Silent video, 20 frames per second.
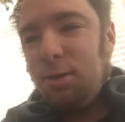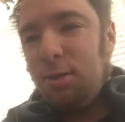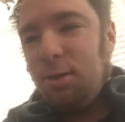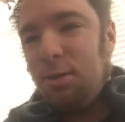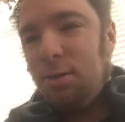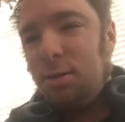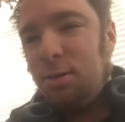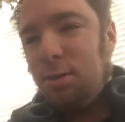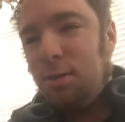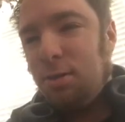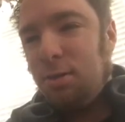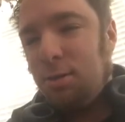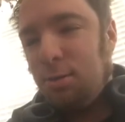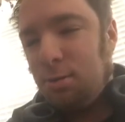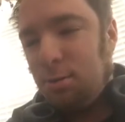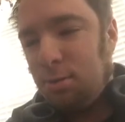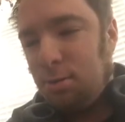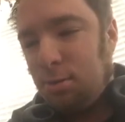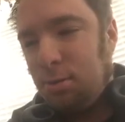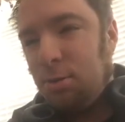
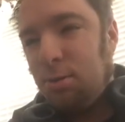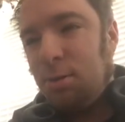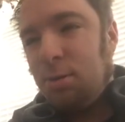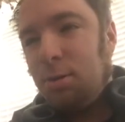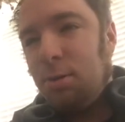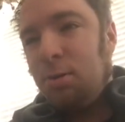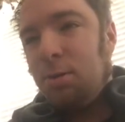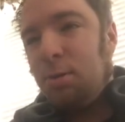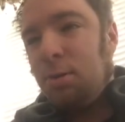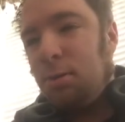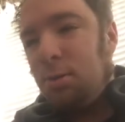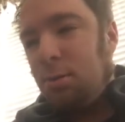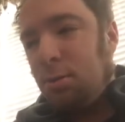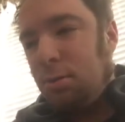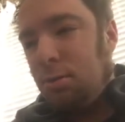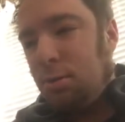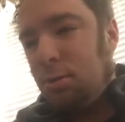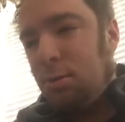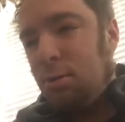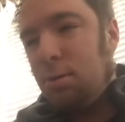
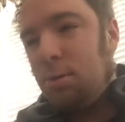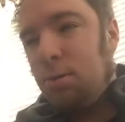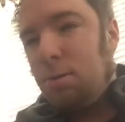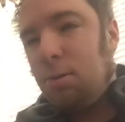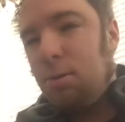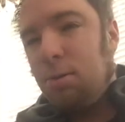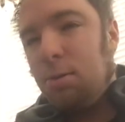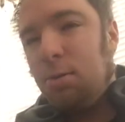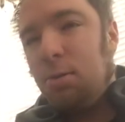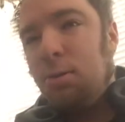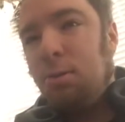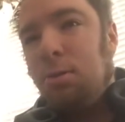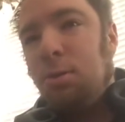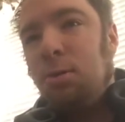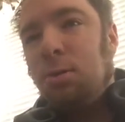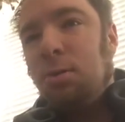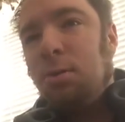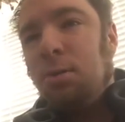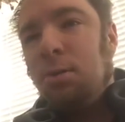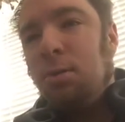
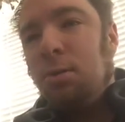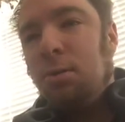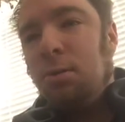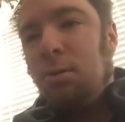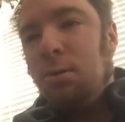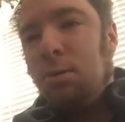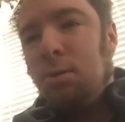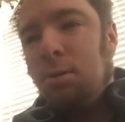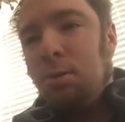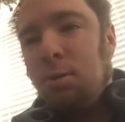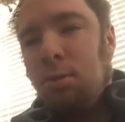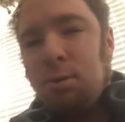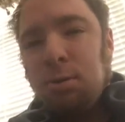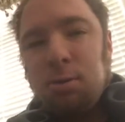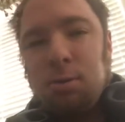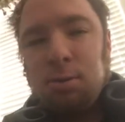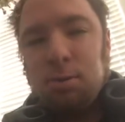[no speech]